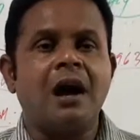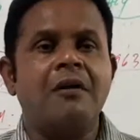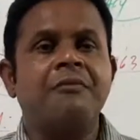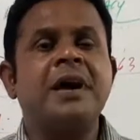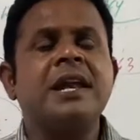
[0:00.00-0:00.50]

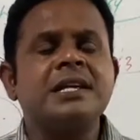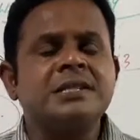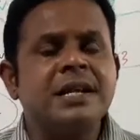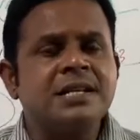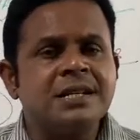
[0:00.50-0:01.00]

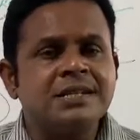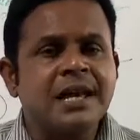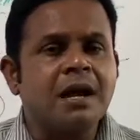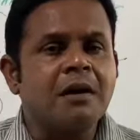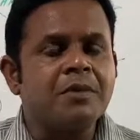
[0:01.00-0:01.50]
various nations, they
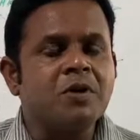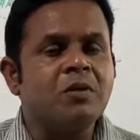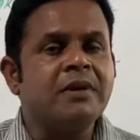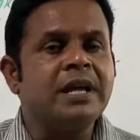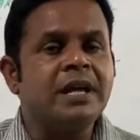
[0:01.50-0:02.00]
are coming
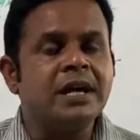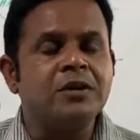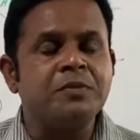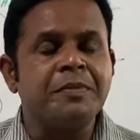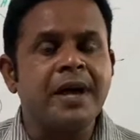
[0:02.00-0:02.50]
over here
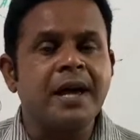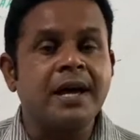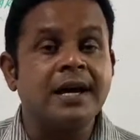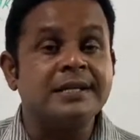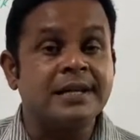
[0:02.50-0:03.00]
to
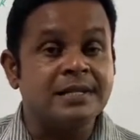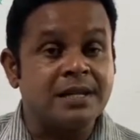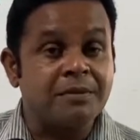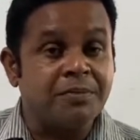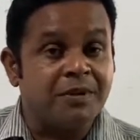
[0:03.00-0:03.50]
make such
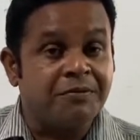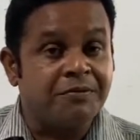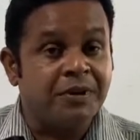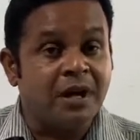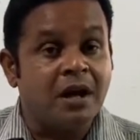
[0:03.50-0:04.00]
type of
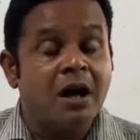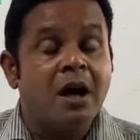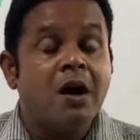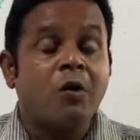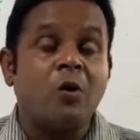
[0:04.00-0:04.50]

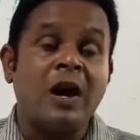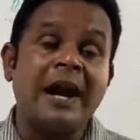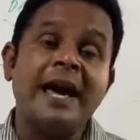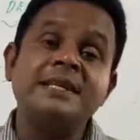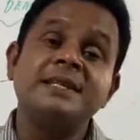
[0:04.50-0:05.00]

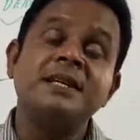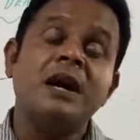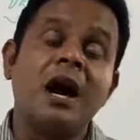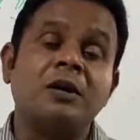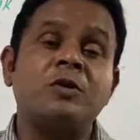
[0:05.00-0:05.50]

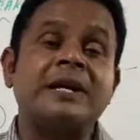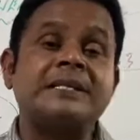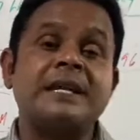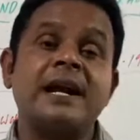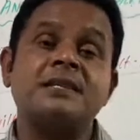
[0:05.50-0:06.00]
colonizing or to
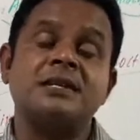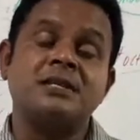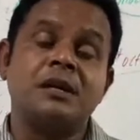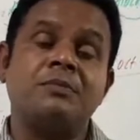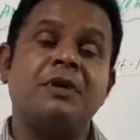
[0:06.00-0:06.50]
extract such
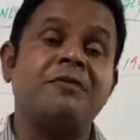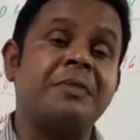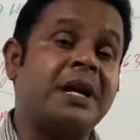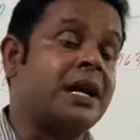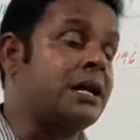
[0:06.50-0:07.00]
type of mineral